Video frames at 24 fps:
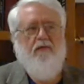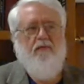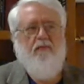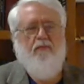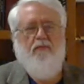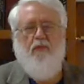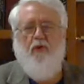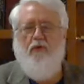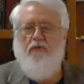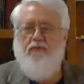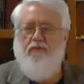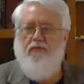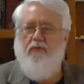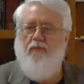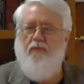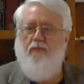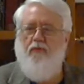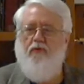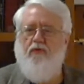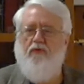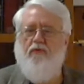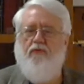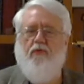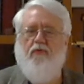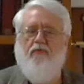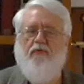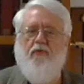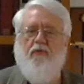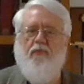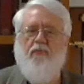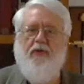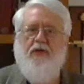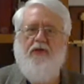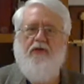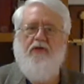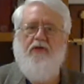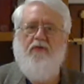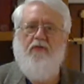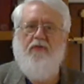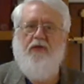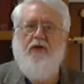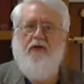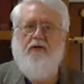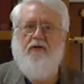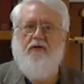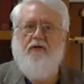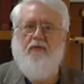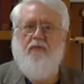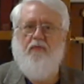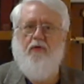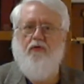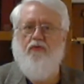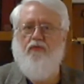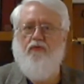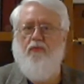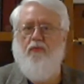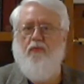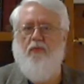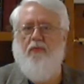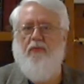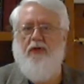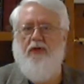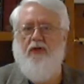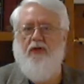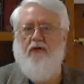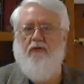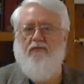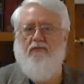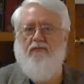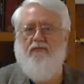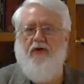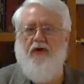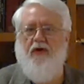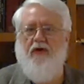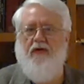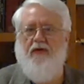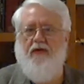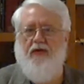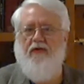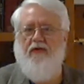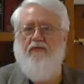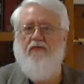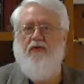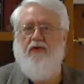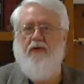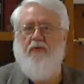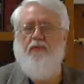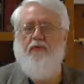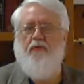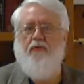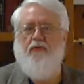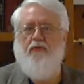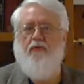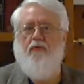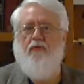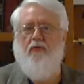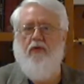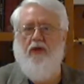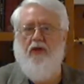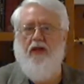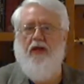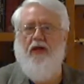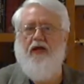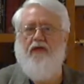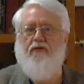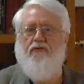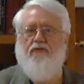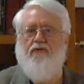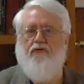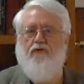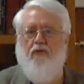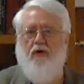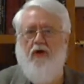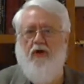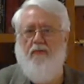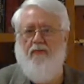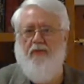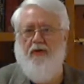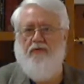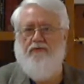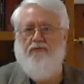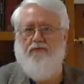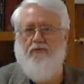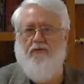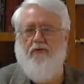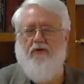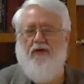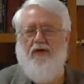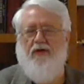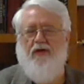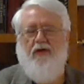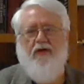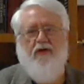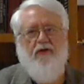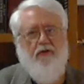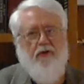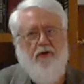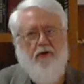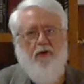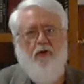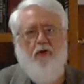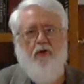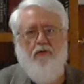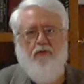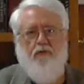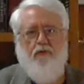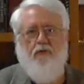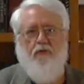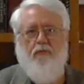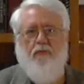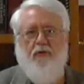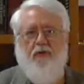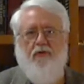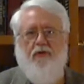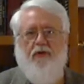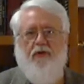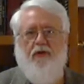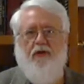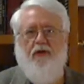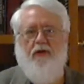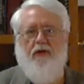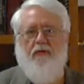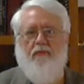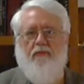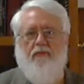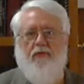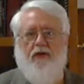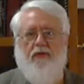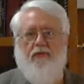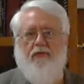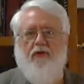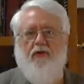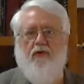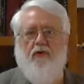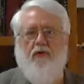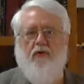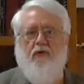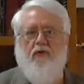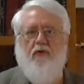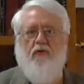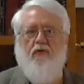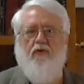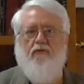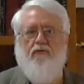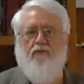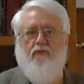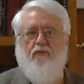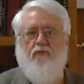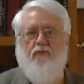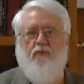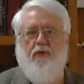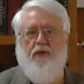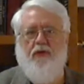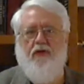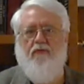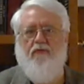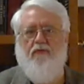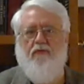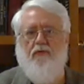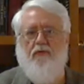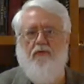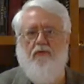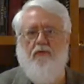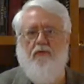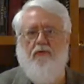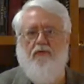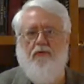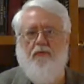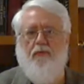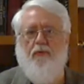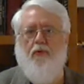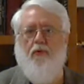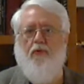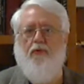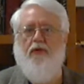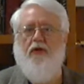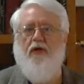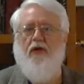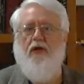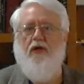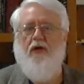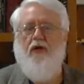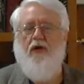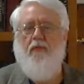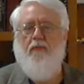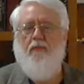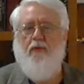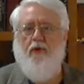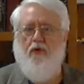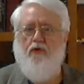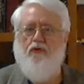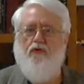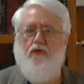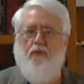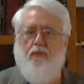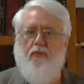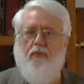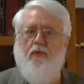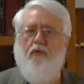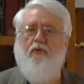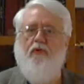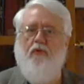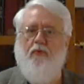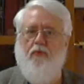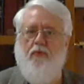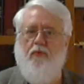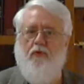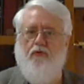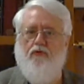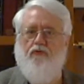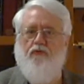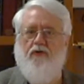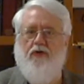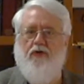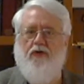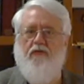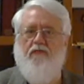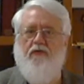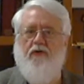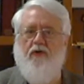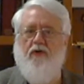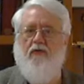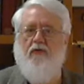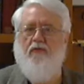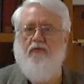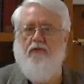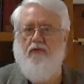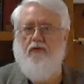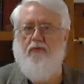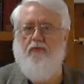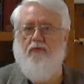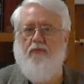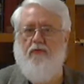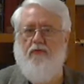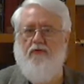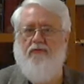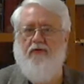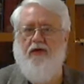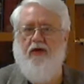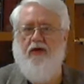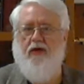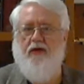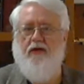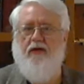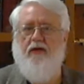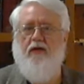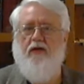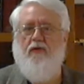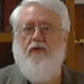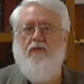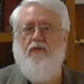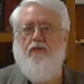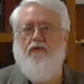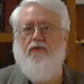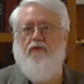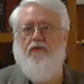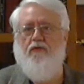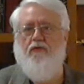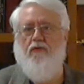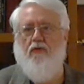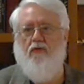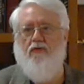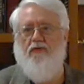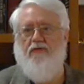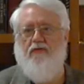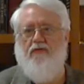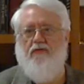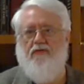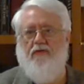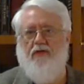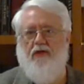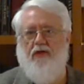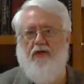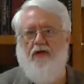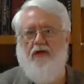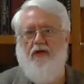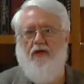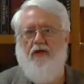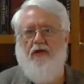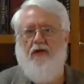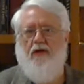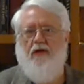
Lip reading: most liberals are of the opinion that abortion is fine even up into the last trimester. Not all do, but there are those who support partial birth abortion even on the liberal side, which of course is the